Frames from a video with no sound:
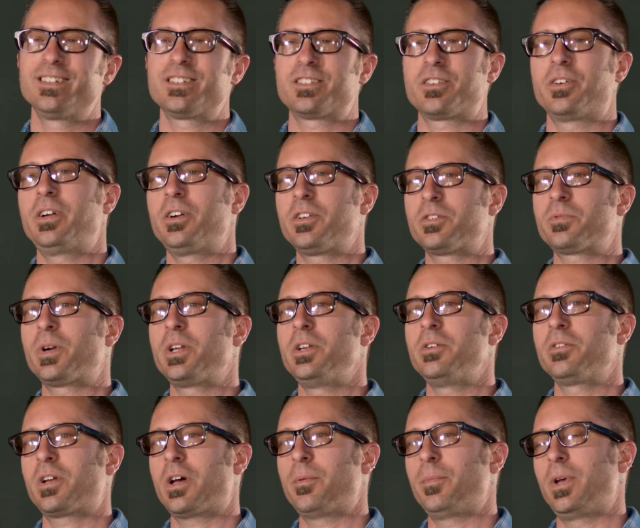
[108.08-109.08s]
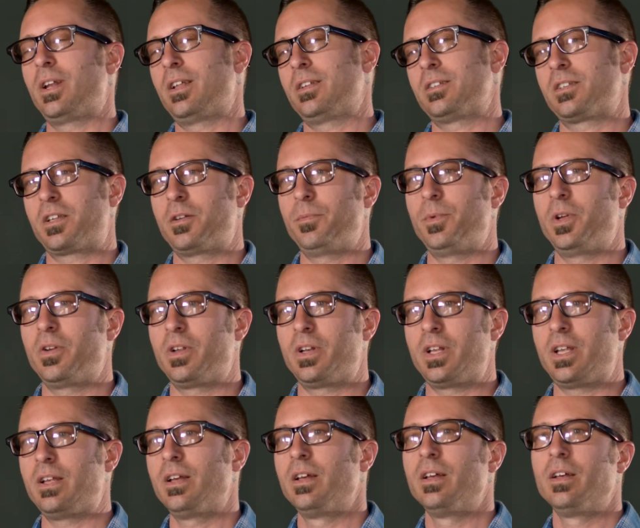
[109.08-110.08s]
So here's where you come in as a
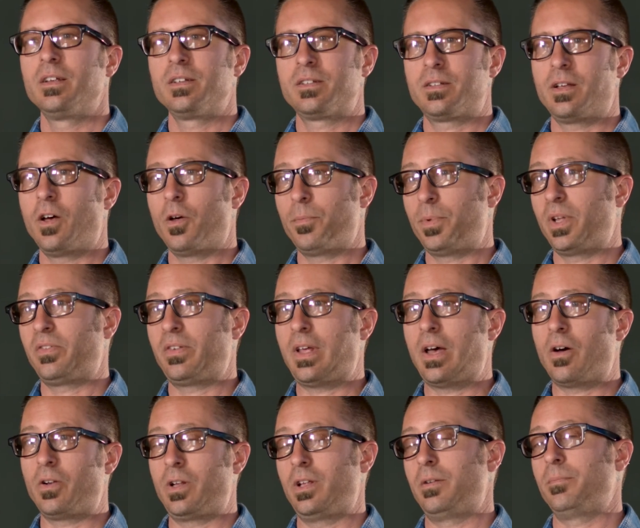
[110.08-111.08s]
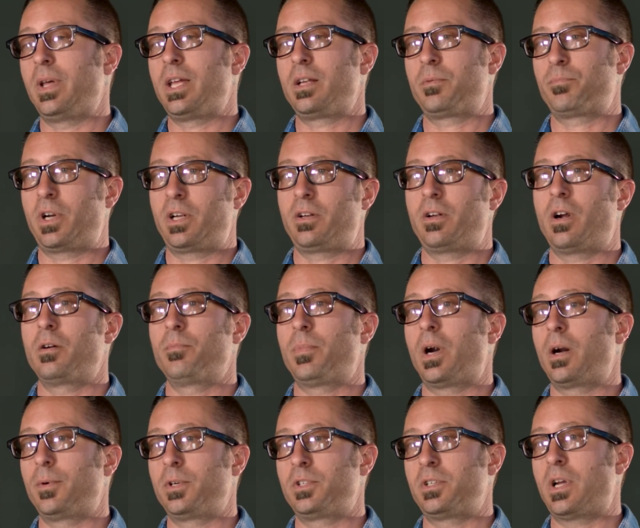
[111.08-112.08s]
community to help us out and make Brickyard
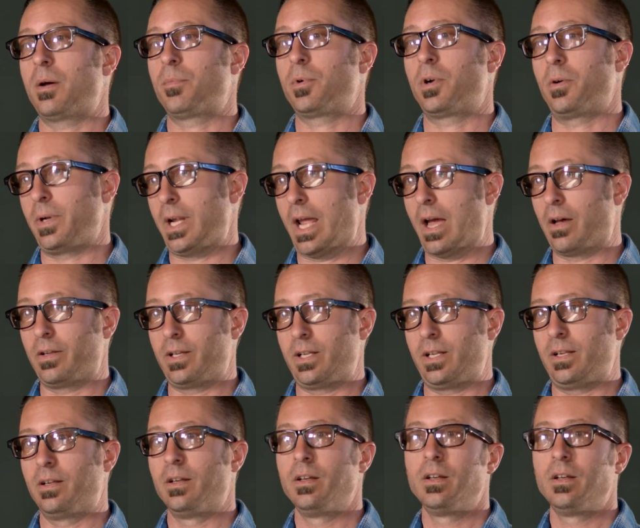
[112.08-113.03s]
Barbershop a reality.